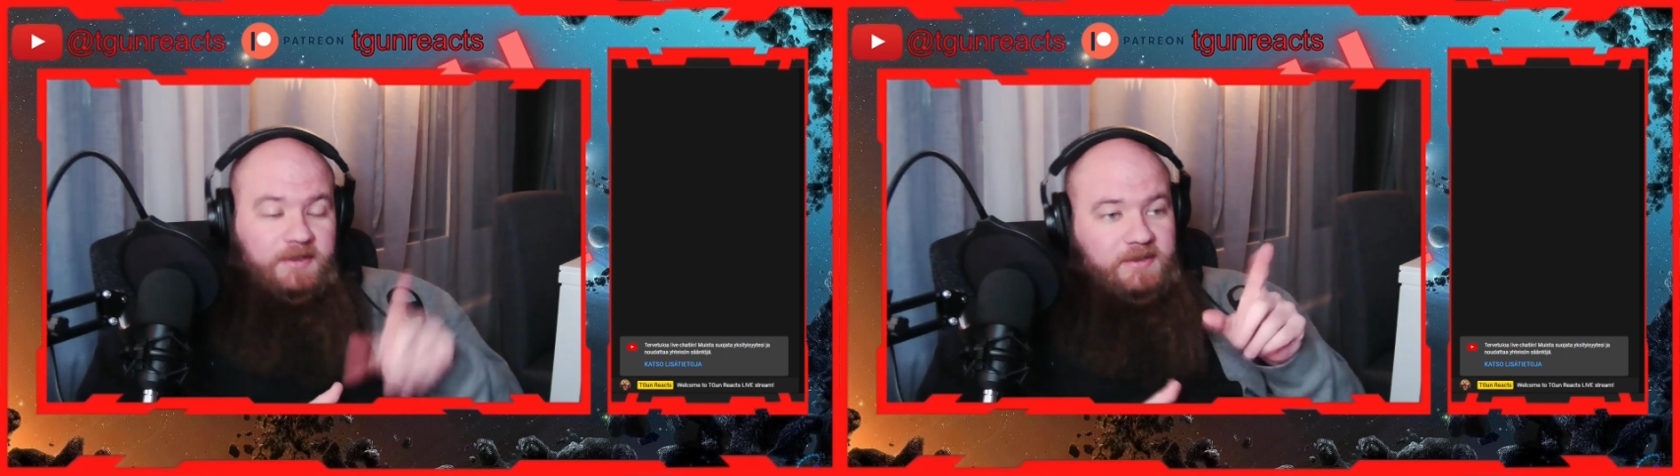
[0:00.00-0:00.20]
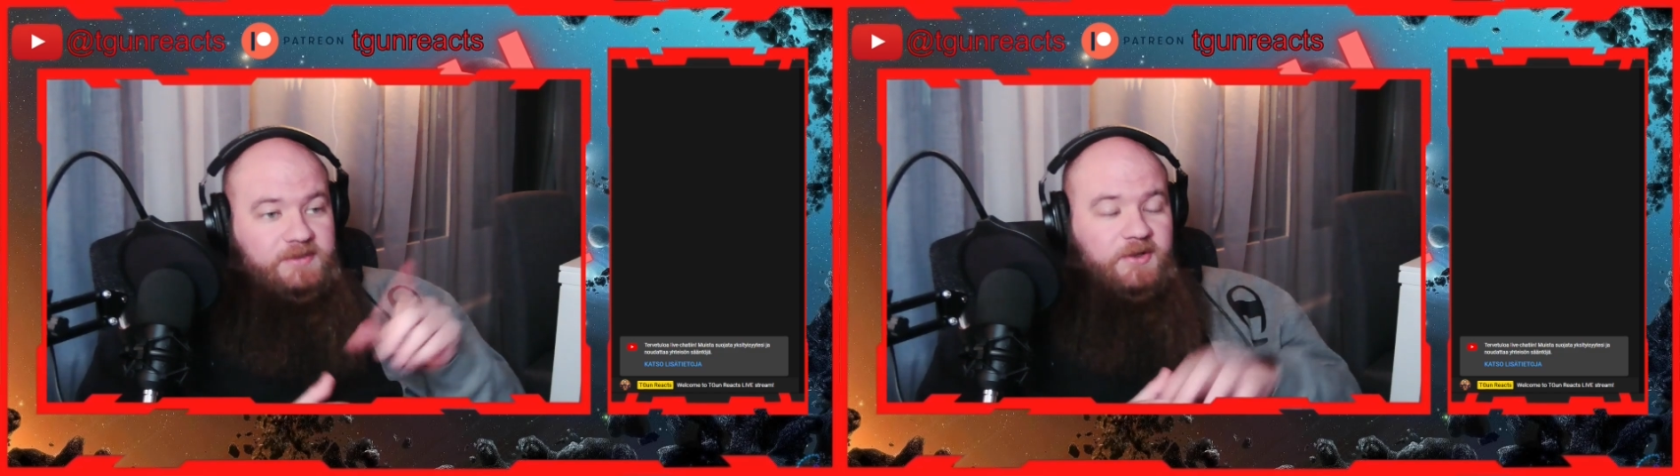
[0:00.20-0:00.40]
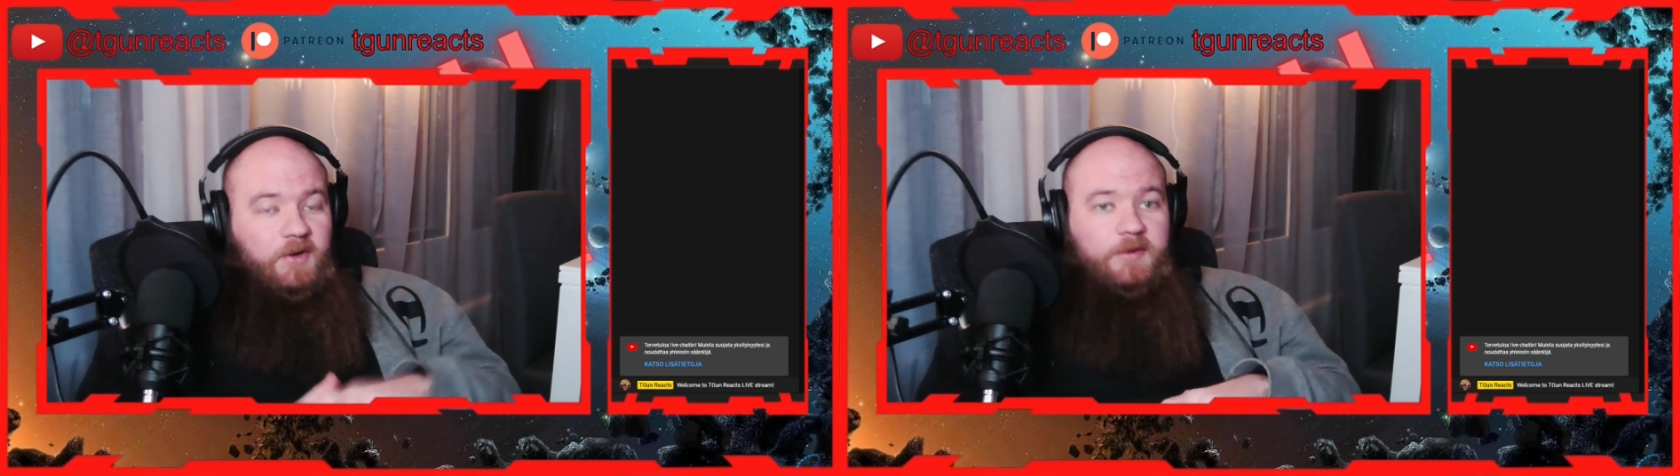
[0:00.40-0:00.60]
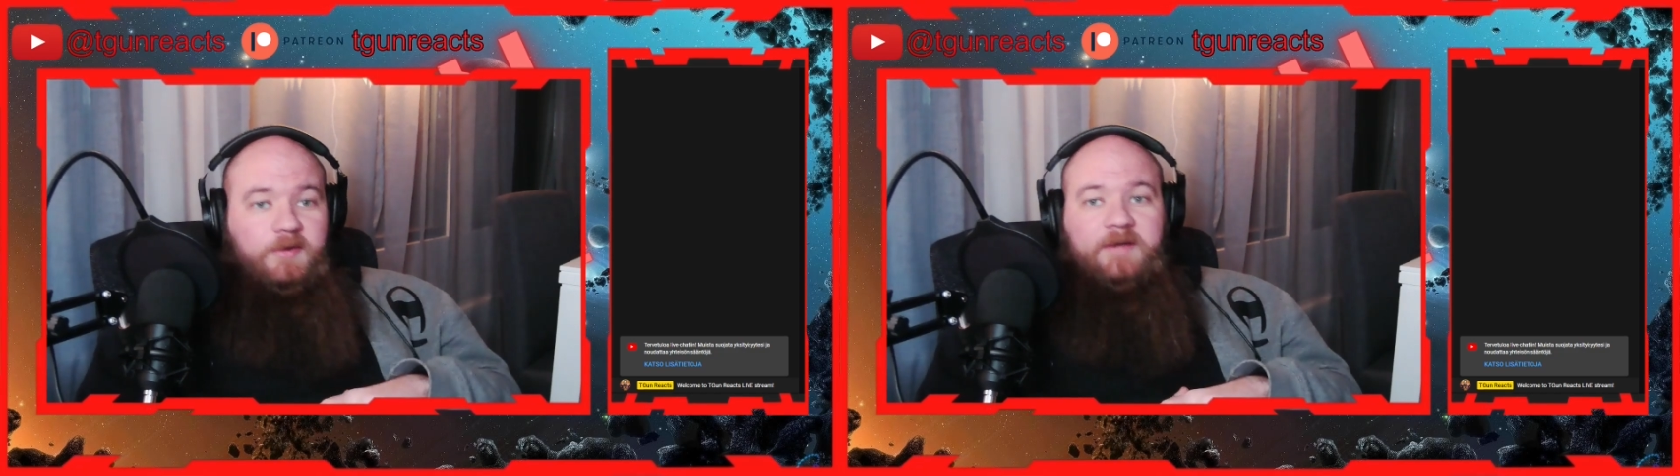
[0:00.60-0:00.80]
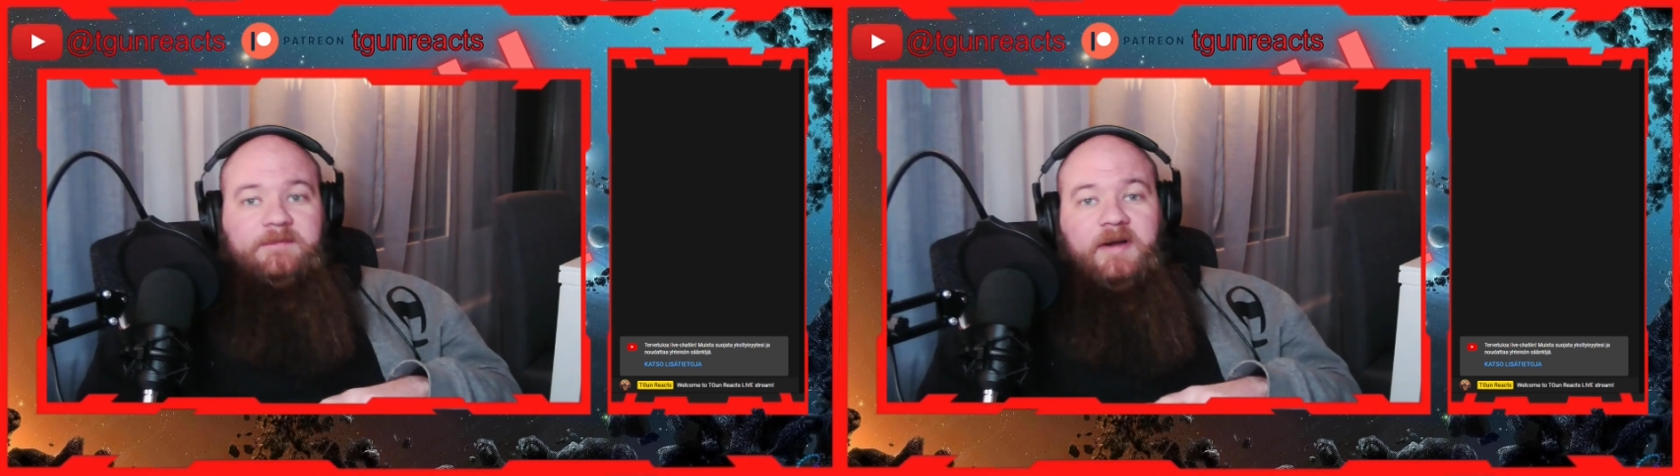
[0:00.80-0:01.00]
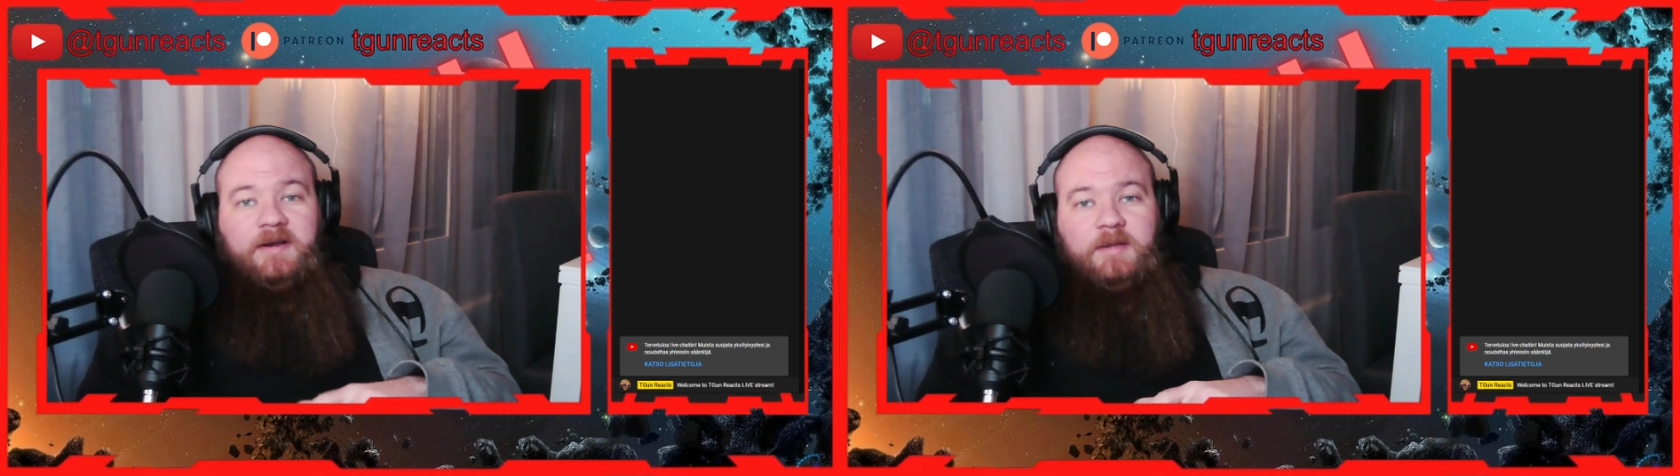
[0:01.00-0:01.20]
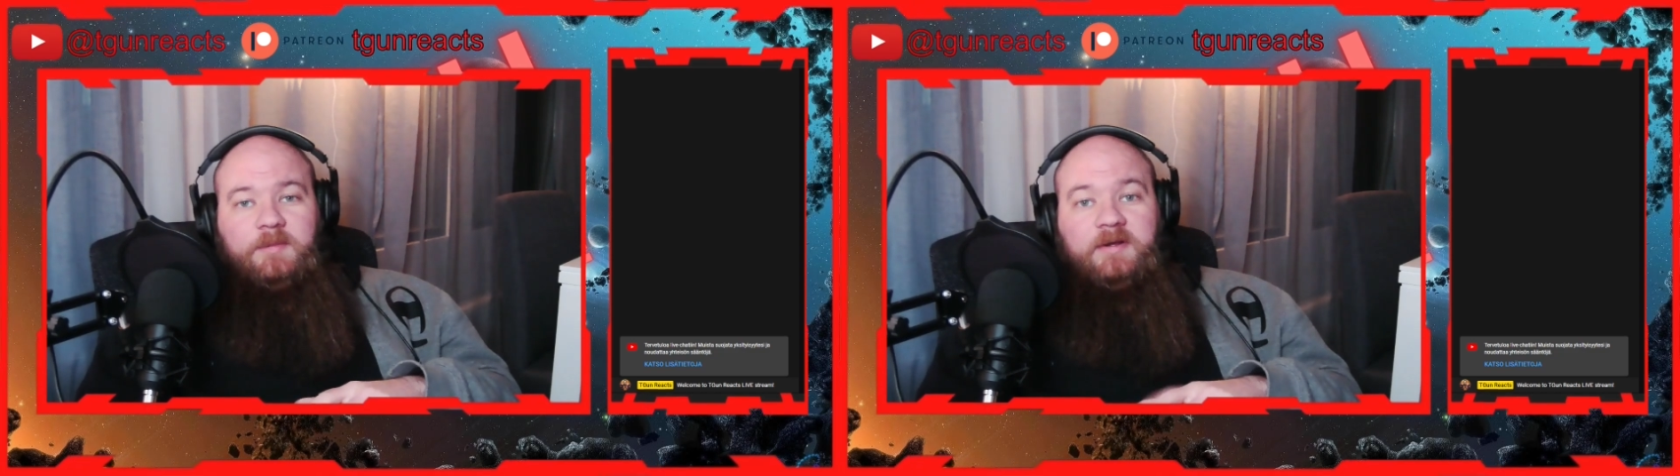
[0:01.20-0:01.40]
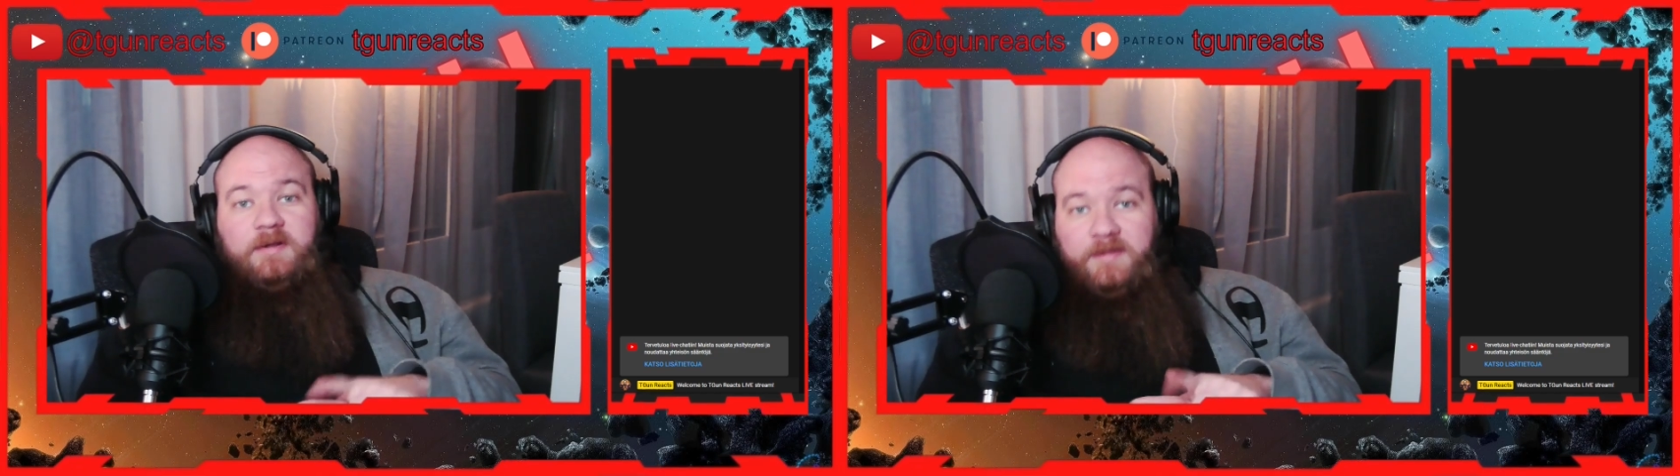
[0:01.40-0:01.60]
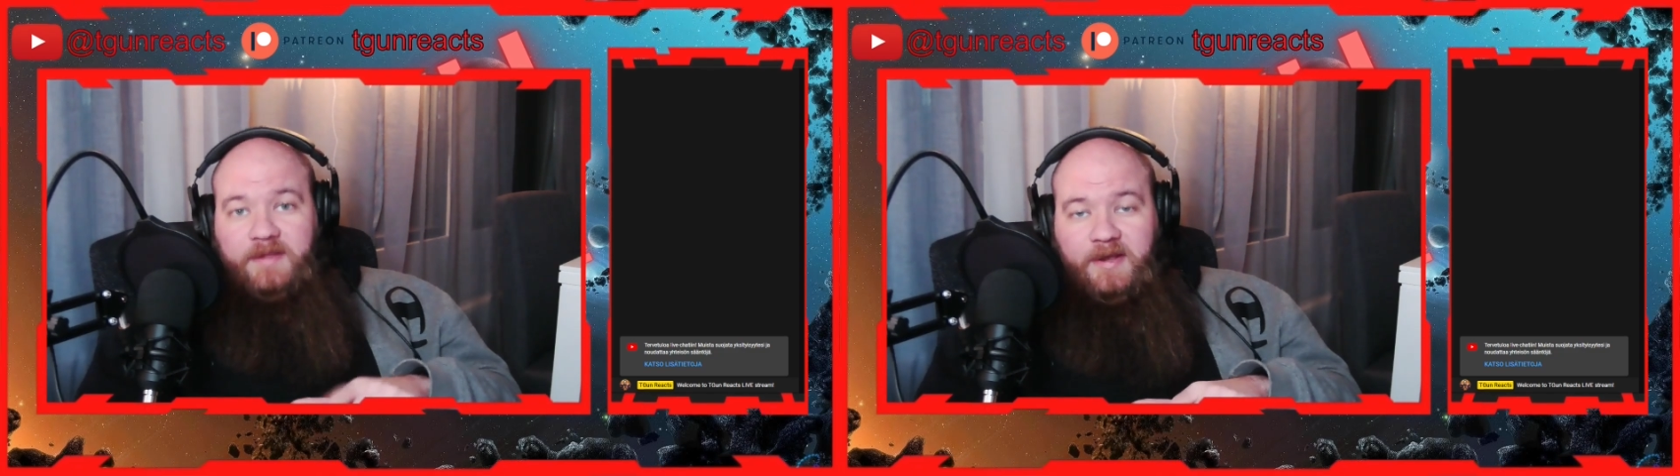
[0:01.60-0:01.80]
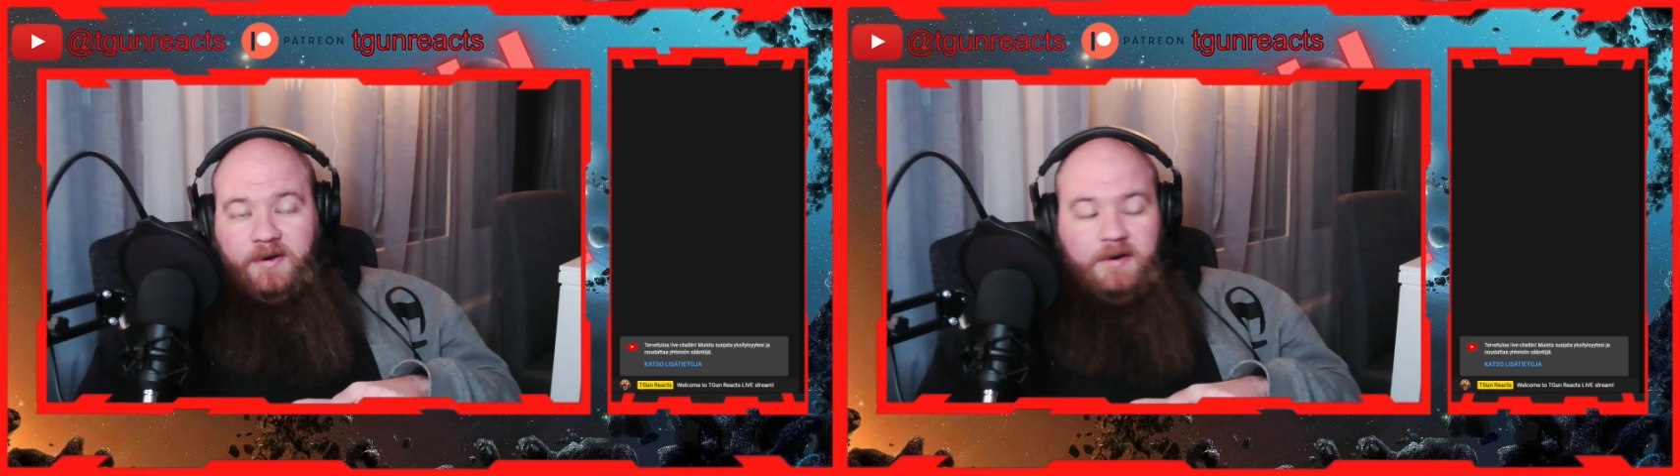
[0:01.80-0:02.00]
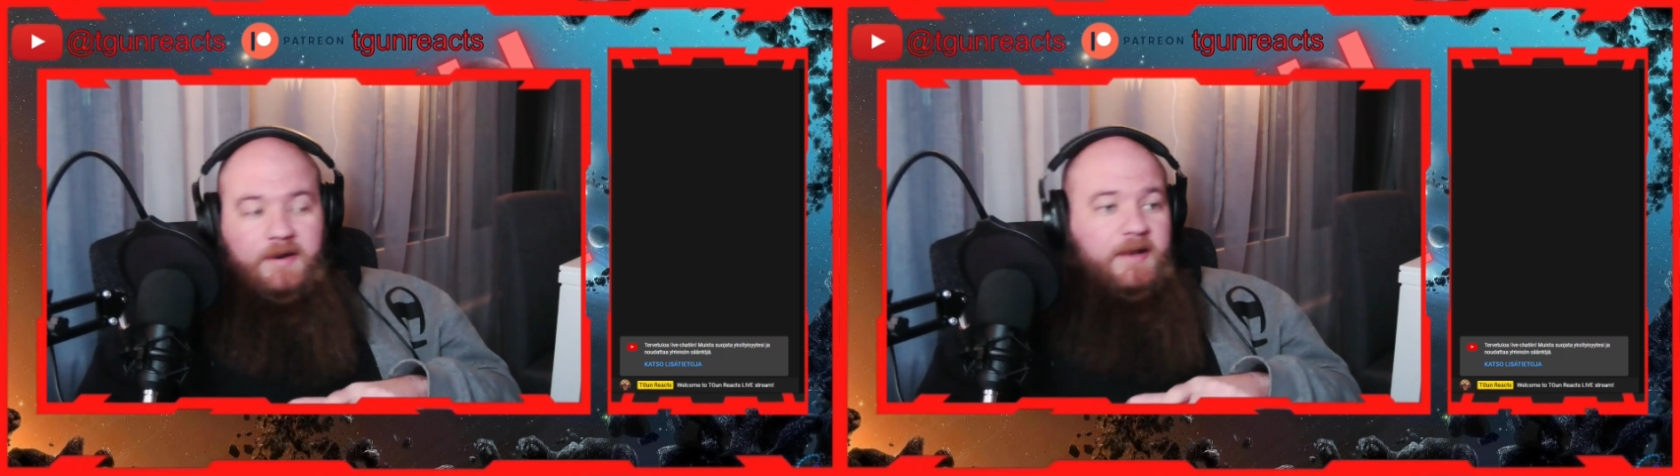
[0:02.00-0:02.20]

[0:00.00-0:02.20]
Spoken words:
so you can find them there.